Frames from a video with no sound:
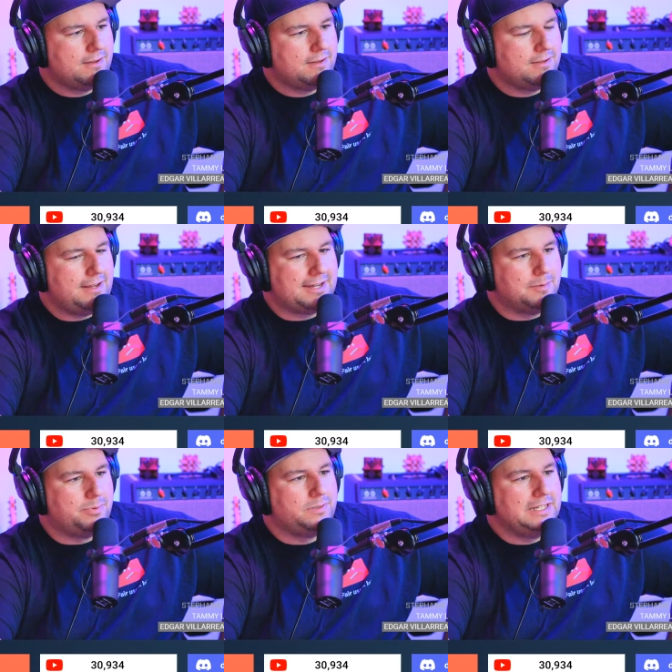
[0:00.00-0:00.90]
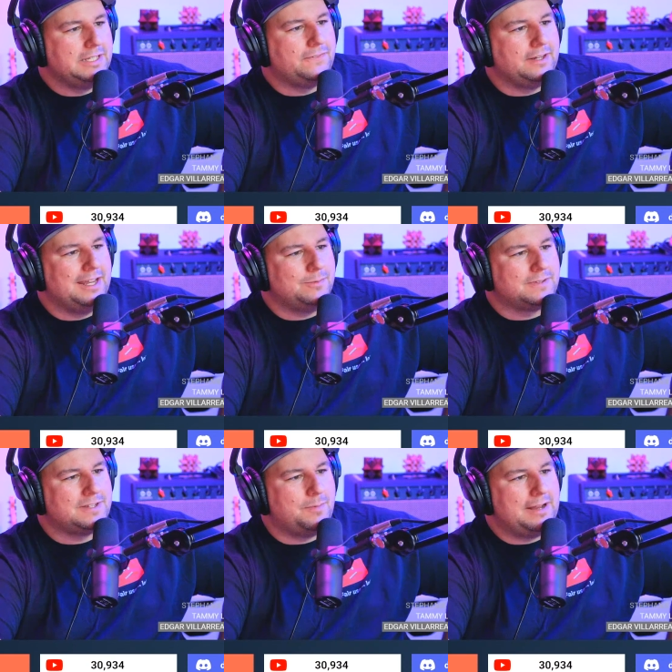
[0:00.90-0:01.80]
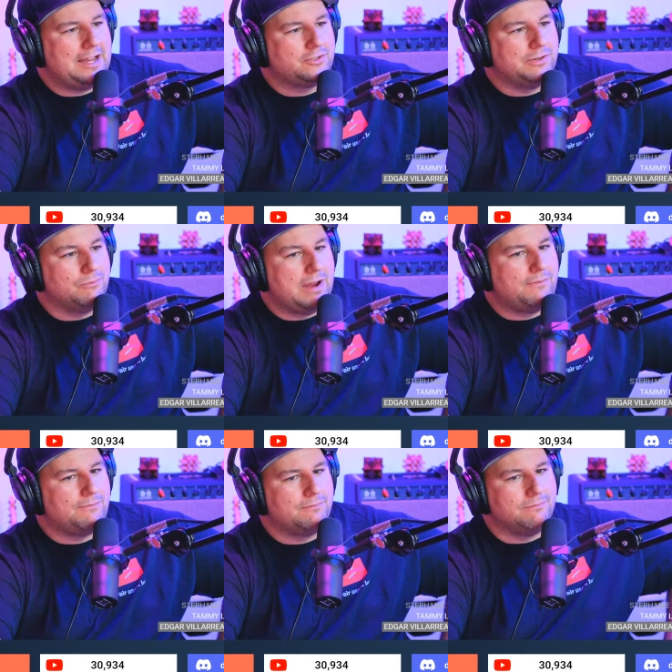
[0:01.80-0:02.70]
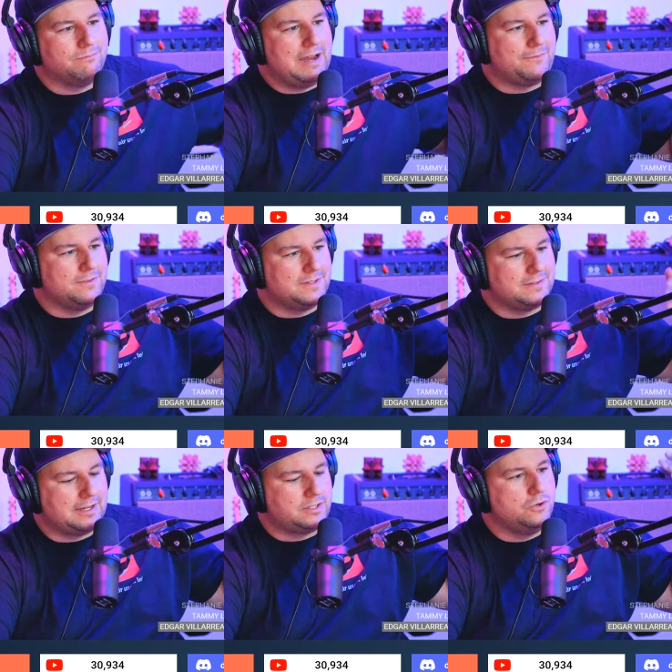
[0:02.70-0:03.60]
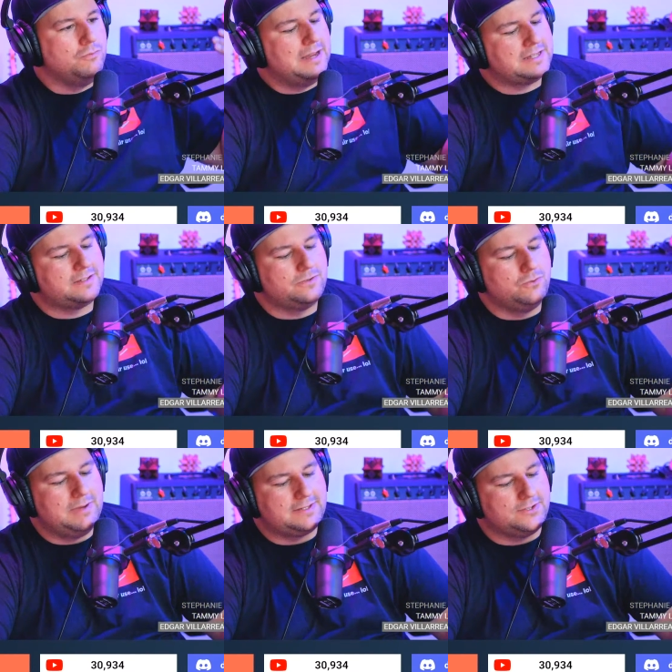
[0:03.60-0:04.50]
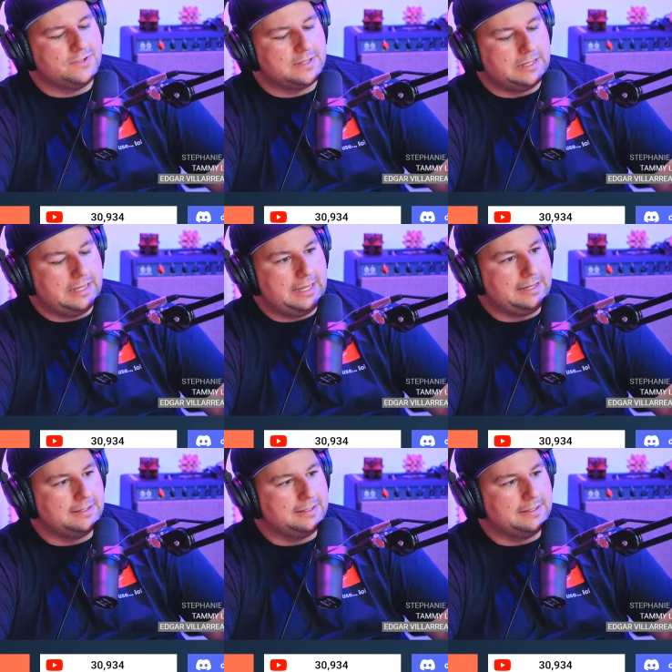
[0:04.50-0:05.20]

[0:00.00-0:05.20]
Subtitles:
I completely forget what someone actually references like two messages later.